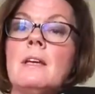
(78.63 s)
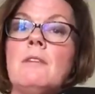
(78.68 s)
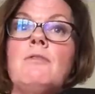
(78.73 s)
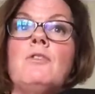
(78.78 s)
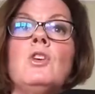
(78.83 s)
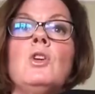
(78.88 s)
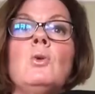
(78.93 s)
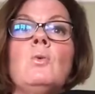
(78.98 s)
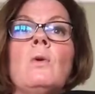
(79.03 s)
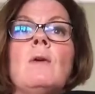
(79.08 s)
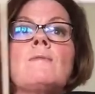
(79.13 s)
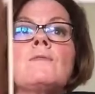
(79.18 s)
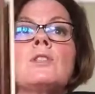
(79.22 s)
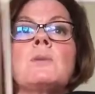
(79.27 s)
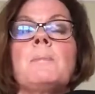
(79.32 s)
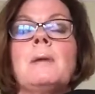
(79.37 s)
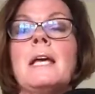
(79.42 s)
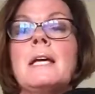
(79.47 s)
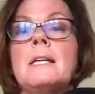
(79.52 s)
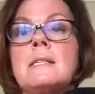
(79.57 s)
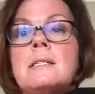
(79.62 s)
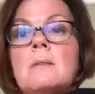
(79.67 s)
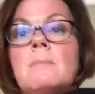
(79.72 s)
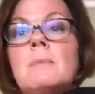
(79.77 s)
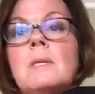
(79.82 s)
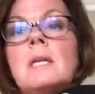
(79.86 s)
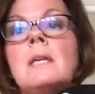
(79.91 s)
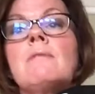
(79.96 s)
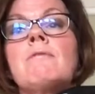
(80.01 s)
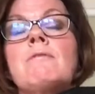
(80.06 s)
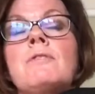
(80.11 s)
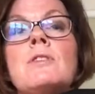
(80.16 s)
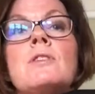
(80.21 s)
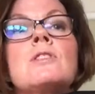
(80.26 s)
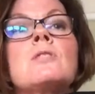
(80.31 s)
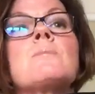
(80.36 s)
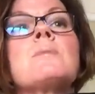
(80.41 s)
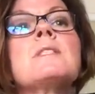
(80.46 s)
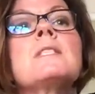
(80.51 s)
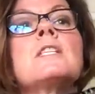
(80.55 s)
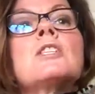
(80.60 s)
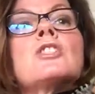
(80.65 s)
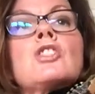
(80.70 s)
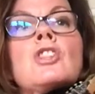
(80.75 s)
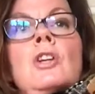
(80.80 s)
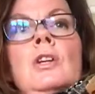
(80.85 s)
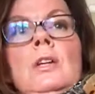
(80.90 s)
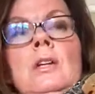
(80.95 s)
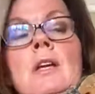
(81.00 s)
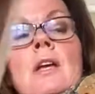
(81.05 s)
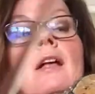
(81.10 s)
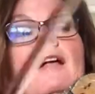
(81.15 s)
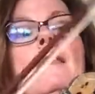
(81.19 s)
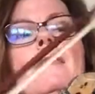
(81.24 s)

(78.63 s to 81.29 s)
if you want to play something in first position,